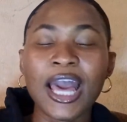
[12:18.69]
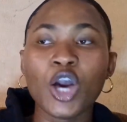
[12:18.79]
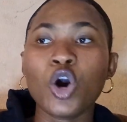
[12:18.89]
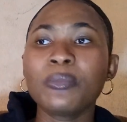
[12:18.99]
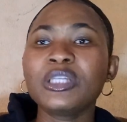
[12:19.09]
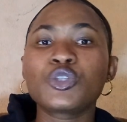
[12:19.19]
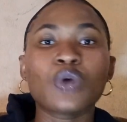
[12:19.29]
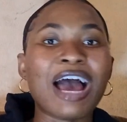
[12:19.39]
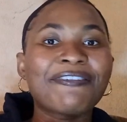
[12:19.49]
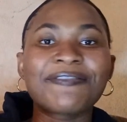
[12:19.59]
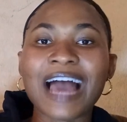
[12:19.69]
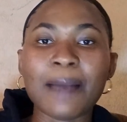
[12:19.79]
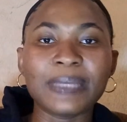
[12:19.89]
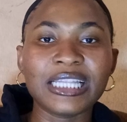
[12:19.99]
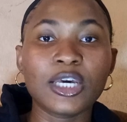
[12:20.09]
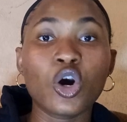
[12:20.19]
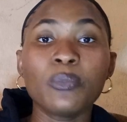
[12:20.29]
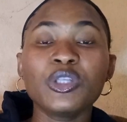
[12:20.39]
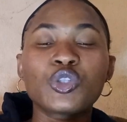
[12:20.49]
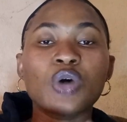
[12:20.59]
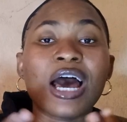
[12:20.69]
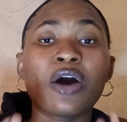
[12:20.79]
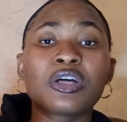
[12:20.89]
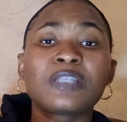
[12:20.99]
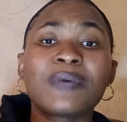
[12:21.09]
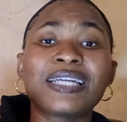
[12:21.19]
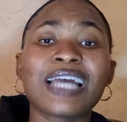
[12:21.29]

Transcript: commit to her family, commit to her husband,